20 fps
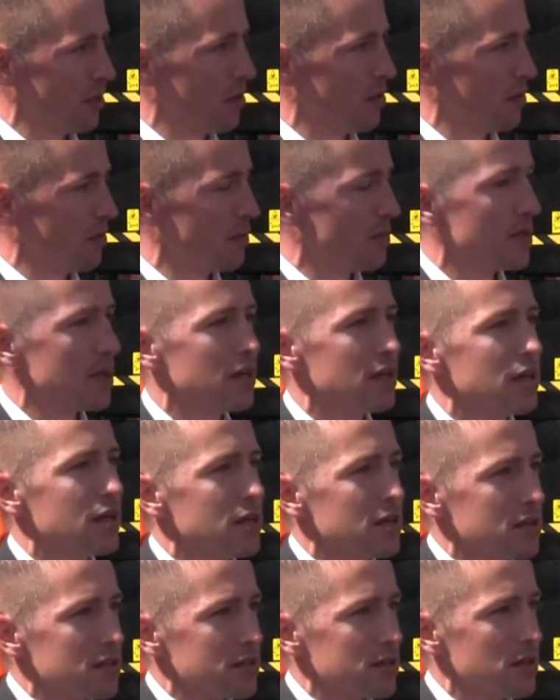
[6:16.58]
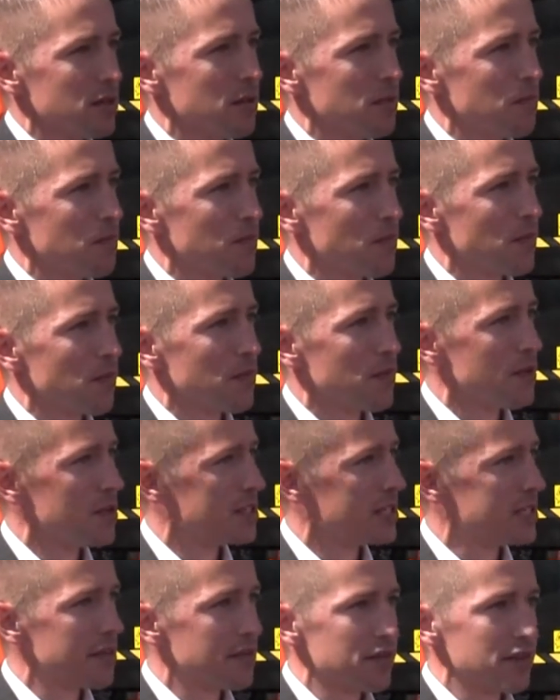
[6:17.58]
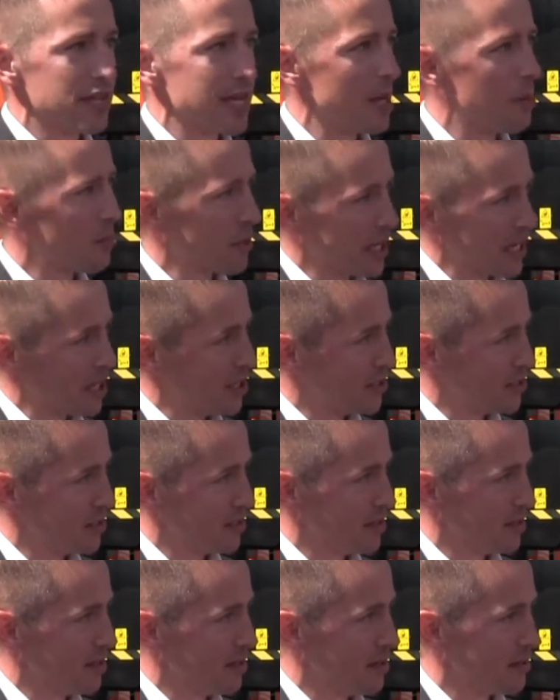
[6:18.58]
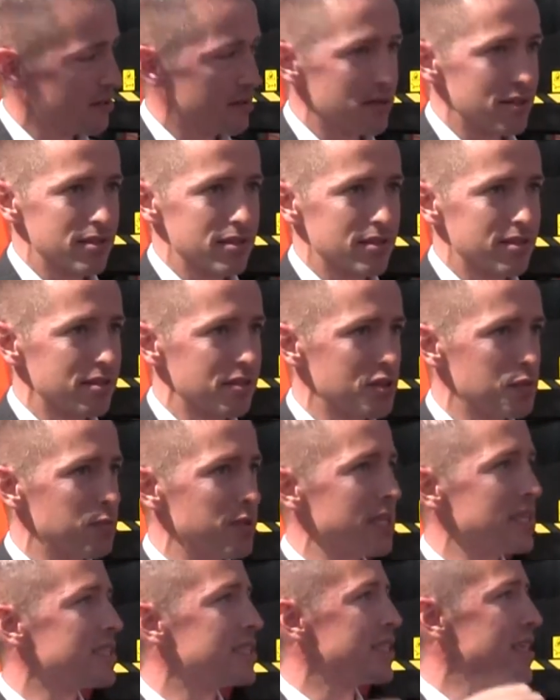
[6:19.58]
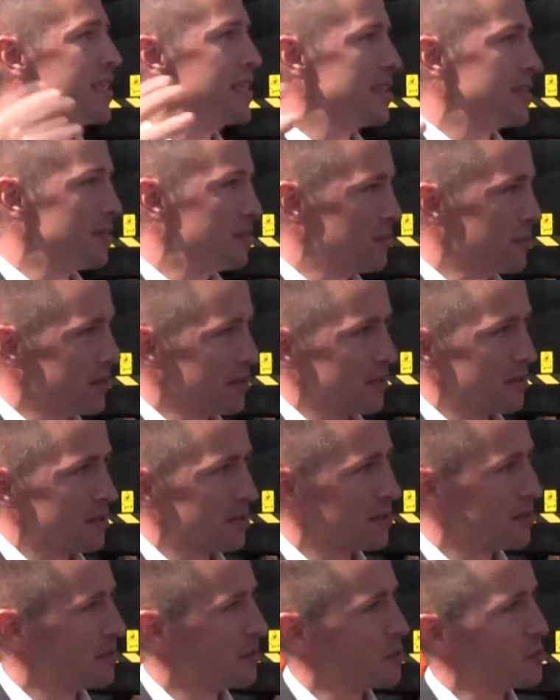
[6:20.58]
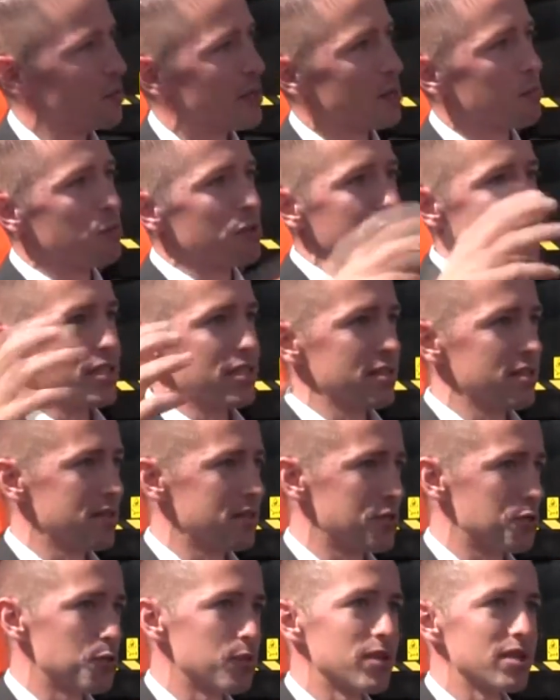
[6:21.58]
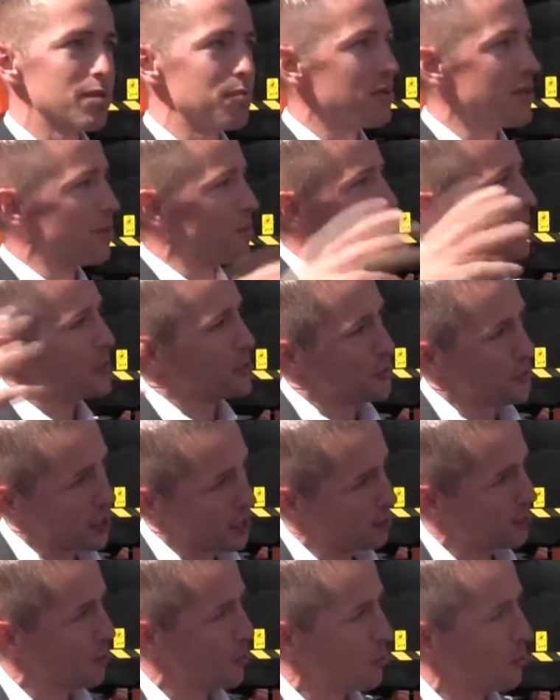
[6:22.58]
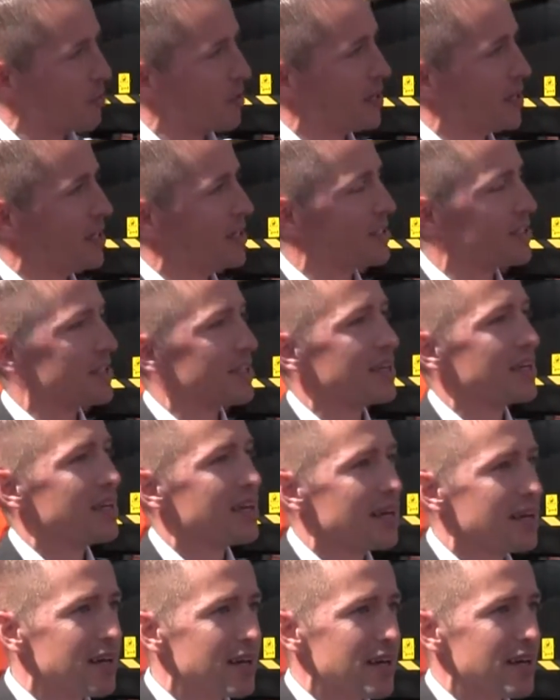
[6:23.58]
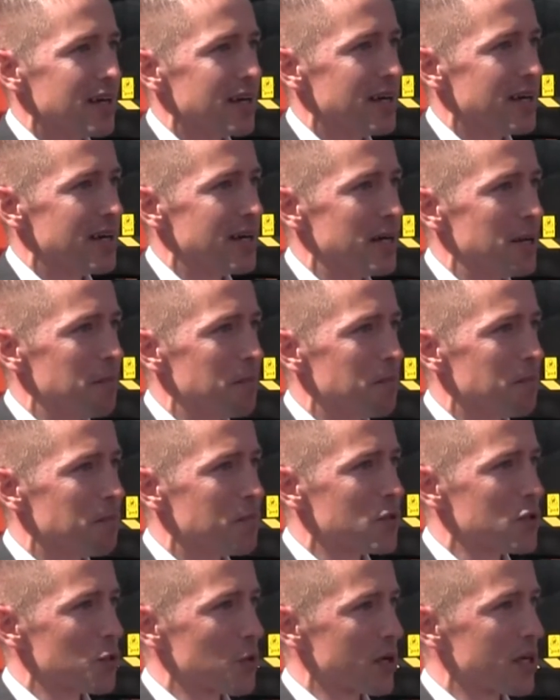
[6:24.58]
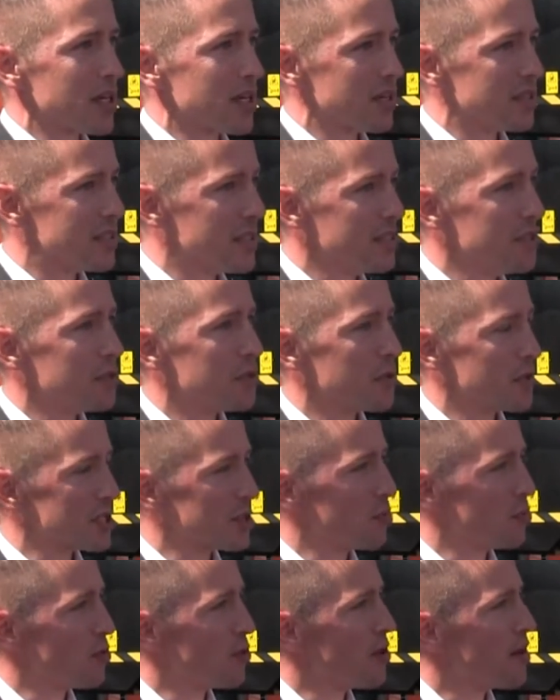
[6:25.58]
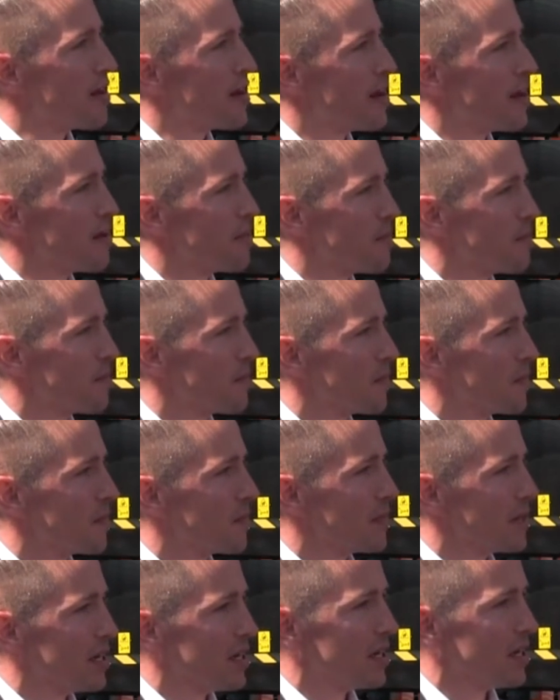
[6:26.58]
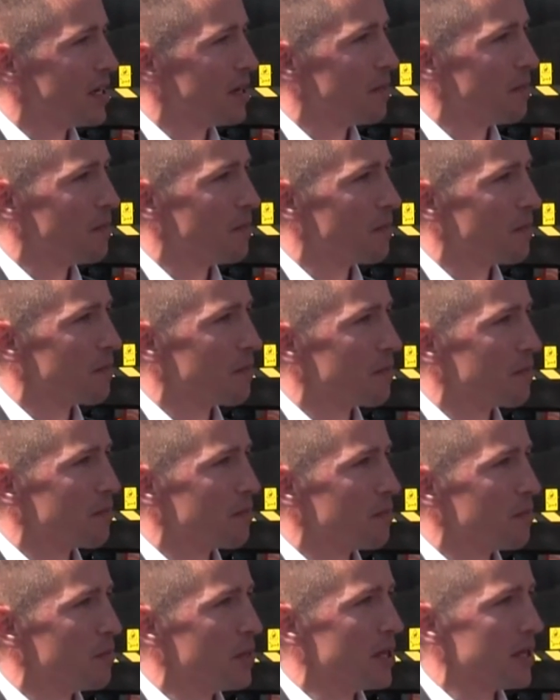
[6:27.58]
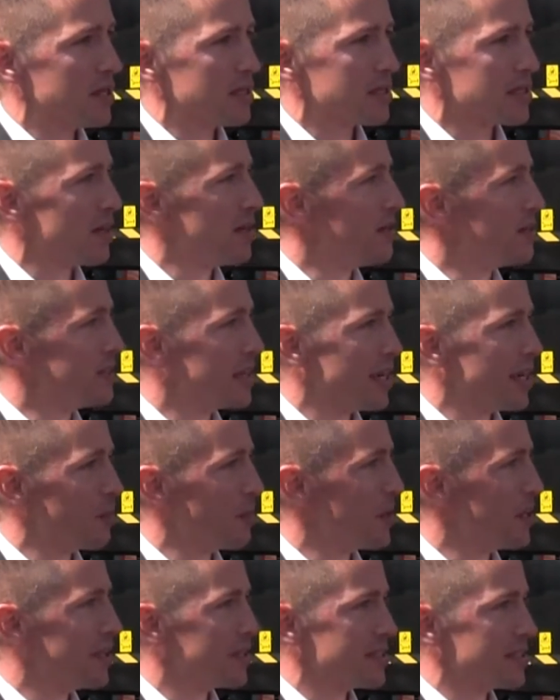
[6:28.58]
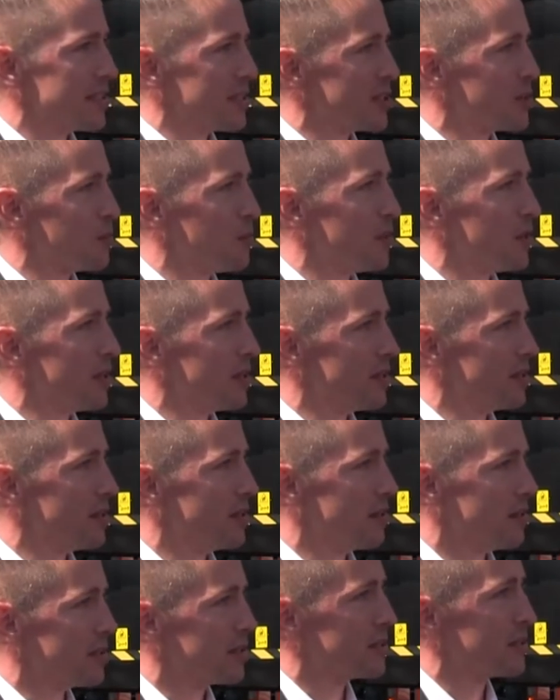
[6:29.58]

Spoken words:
go. So there's definitely applications there. There's big stadiums, there's big bridges, there's really big petrochemical plants. So we're going to continue to explore that, but solid timelines at this point are